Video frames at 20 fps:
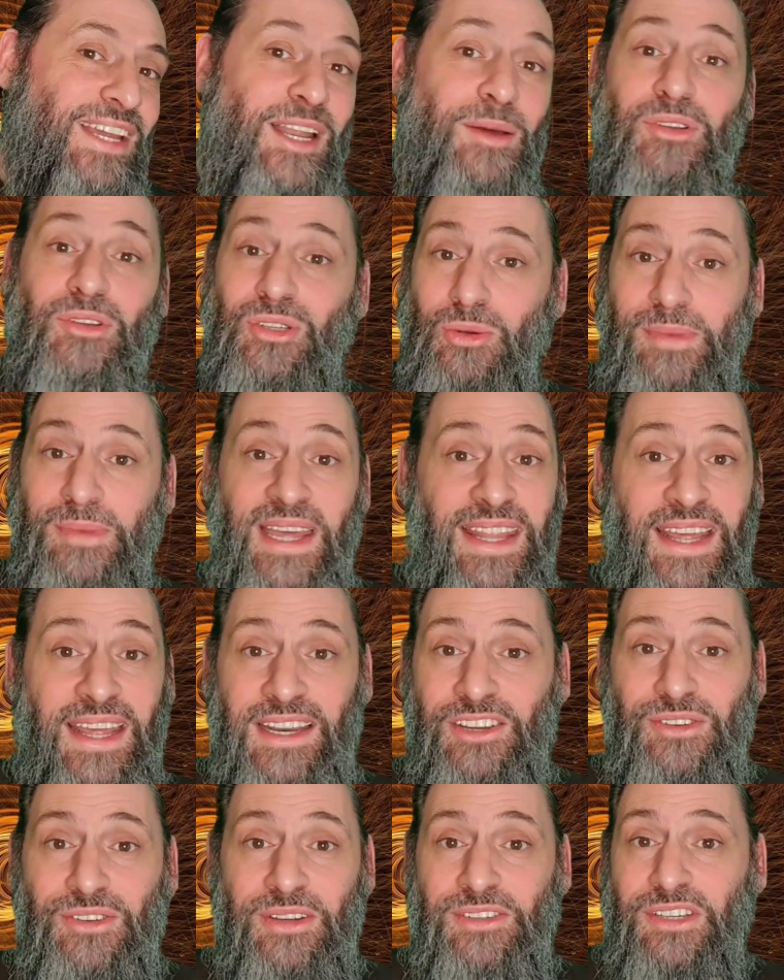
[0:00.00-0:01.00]
And I'm not talking about
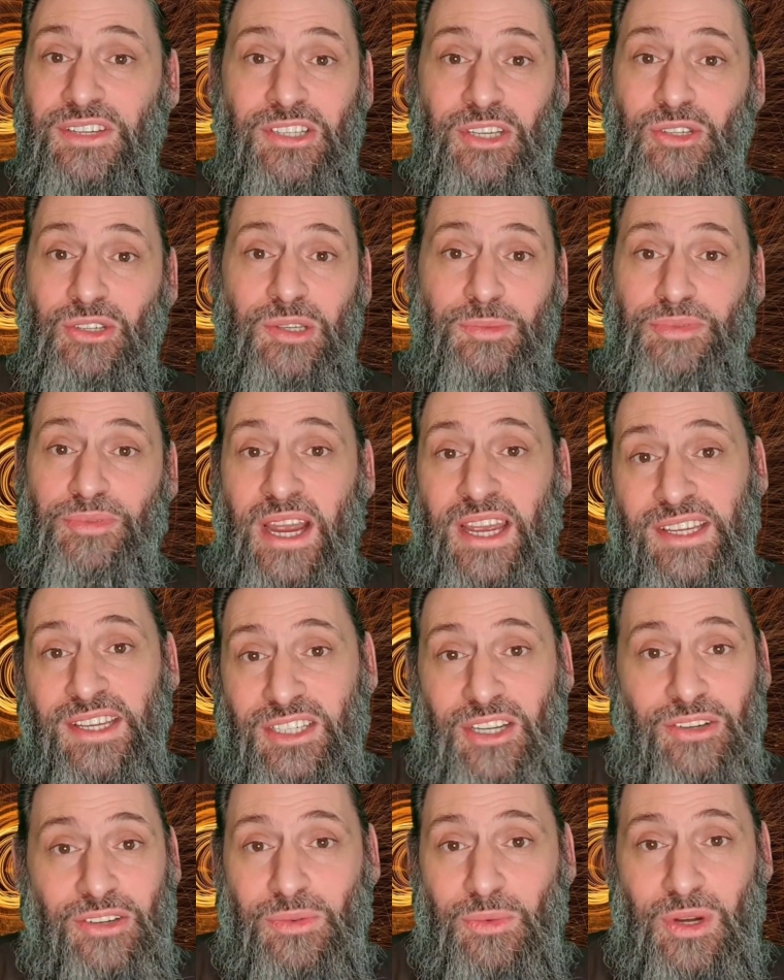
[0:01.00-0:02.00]
that issue. I was just so
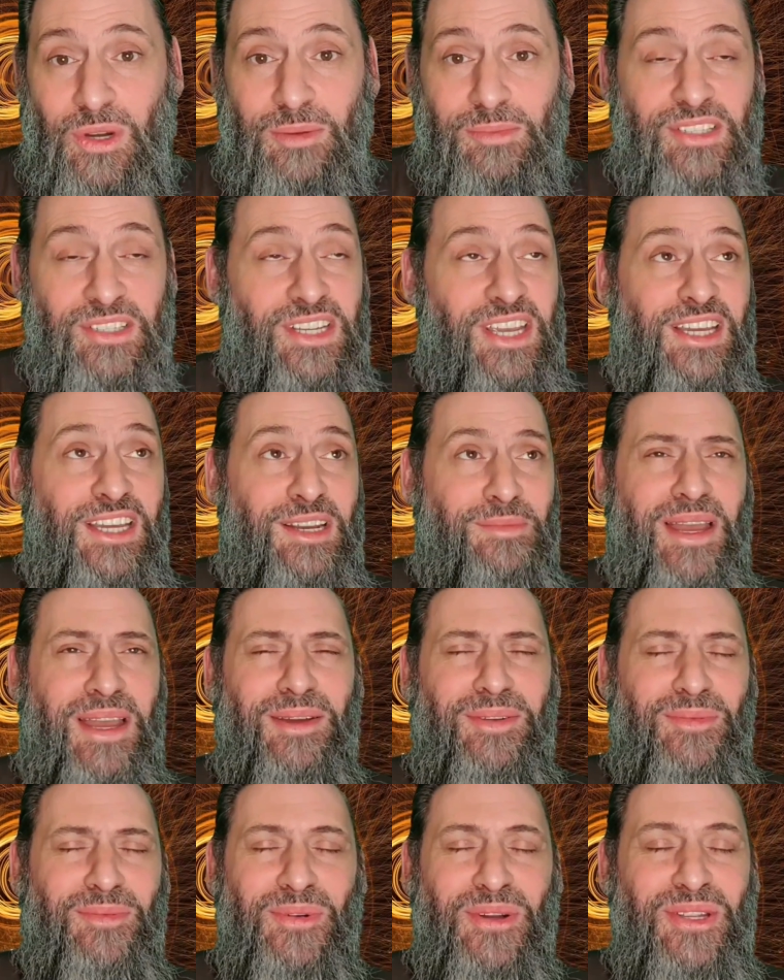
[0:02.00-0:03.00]
surprised and overwhelmed and taken
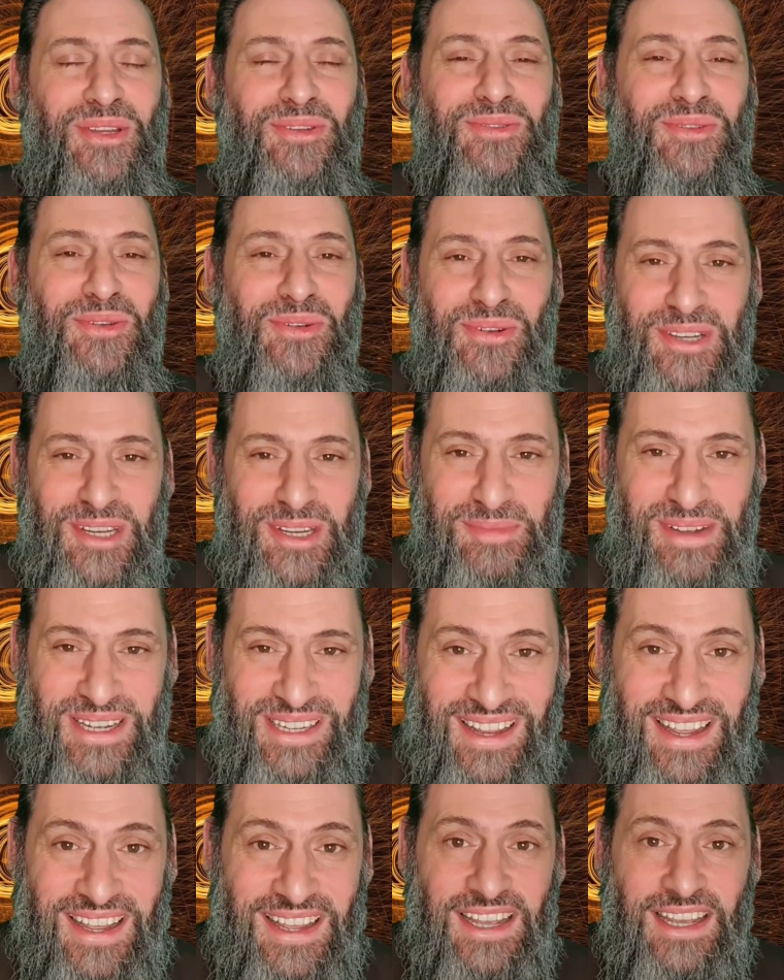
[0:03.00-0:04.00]
aback. What are you talking
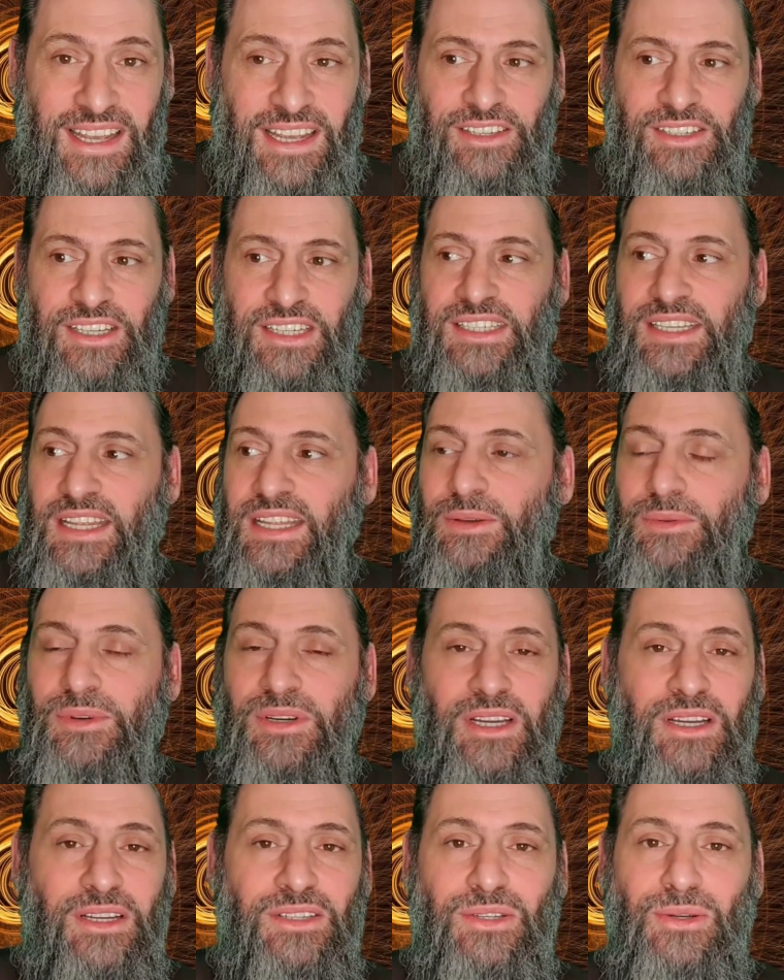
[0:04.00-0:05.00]
about? She said there
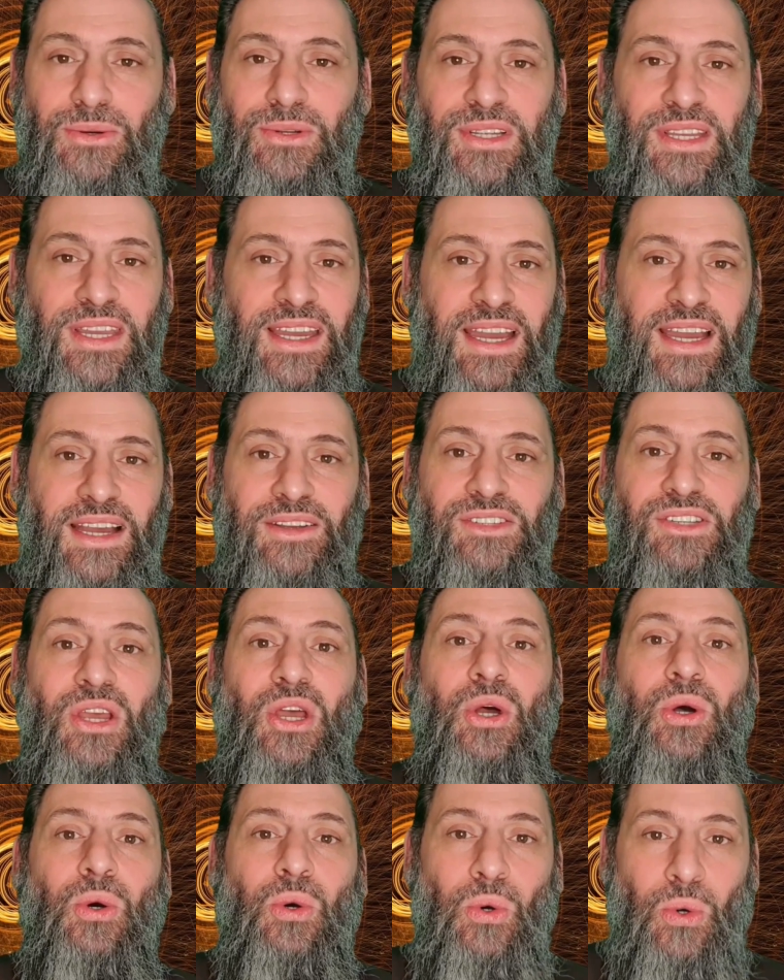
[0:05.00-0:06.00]
were girls calling your
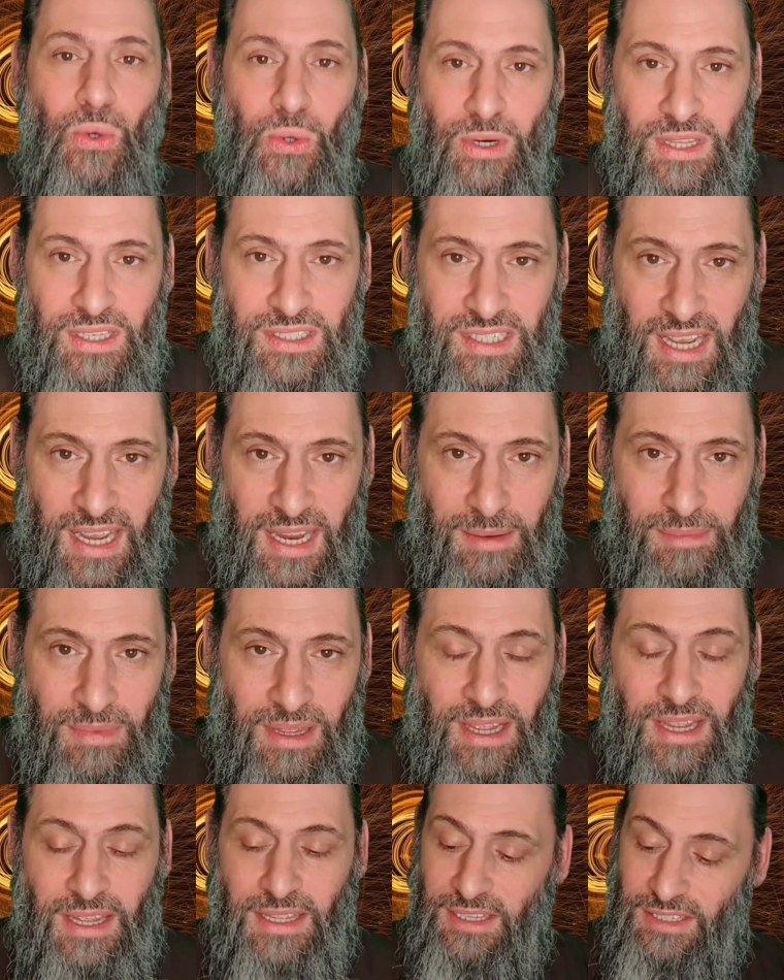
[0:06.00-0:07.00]
house all of the
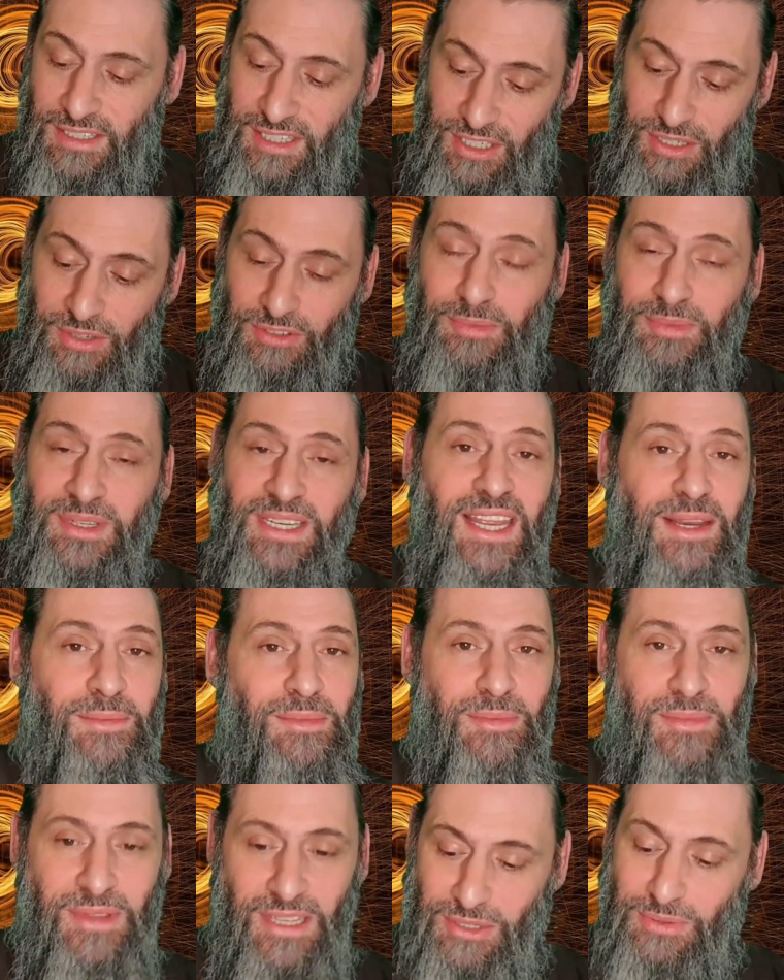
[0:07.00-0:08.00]
time. There's this, which you
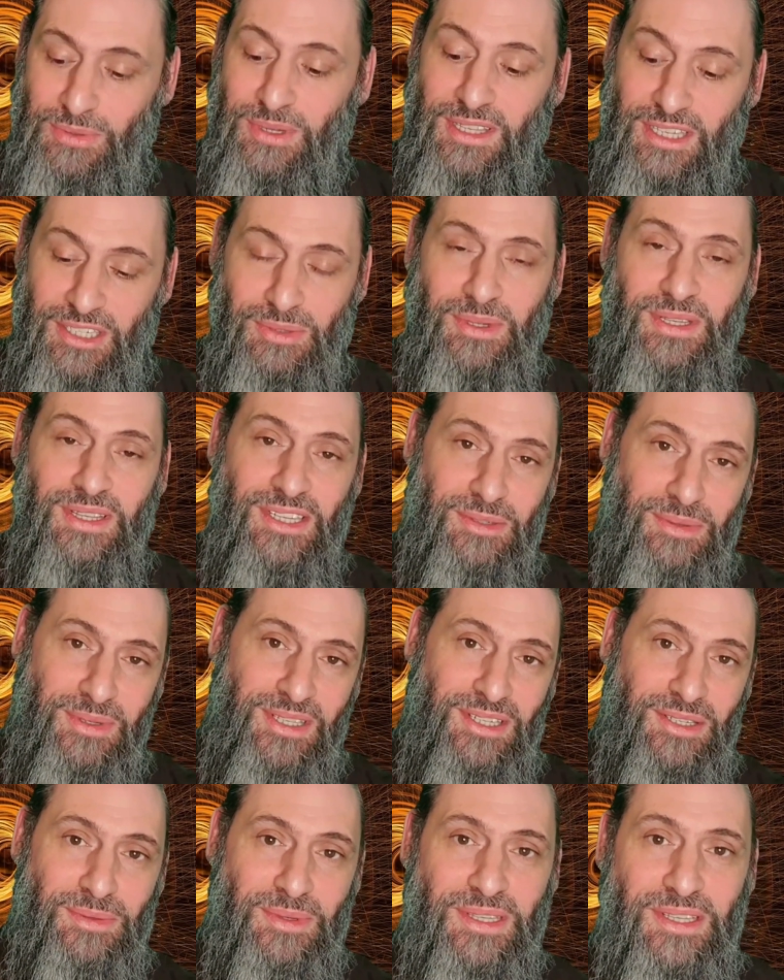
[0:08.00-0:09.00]
name them, this one, this one, this
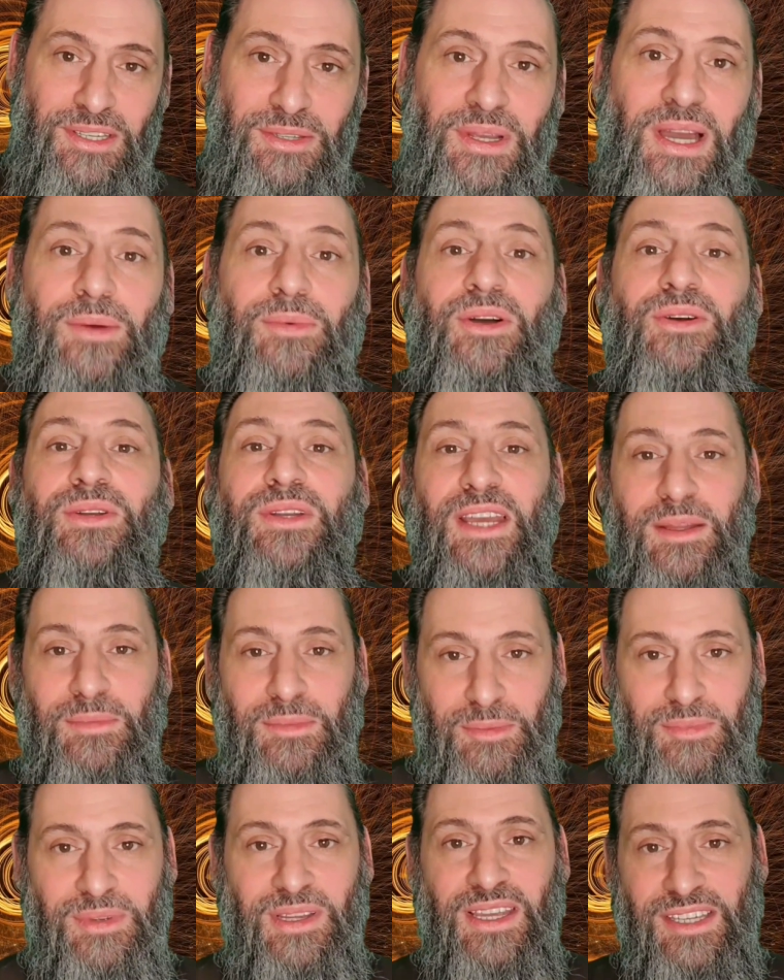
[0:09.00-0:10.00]
one, this one, this one. I won't
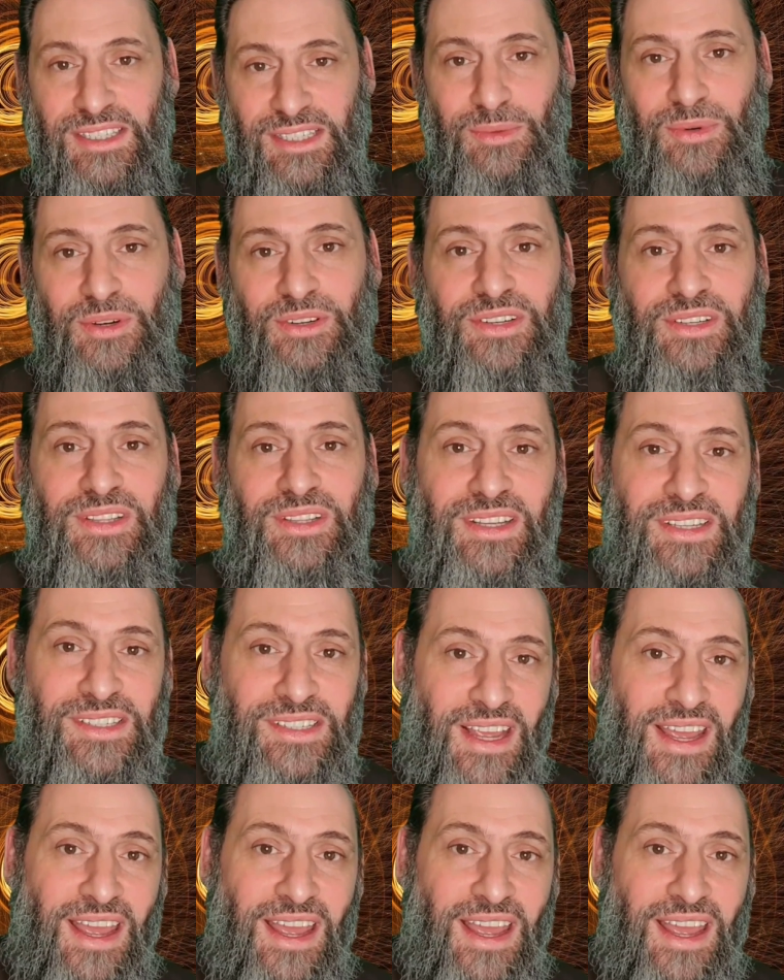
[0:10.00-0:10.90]
name them in case they're watching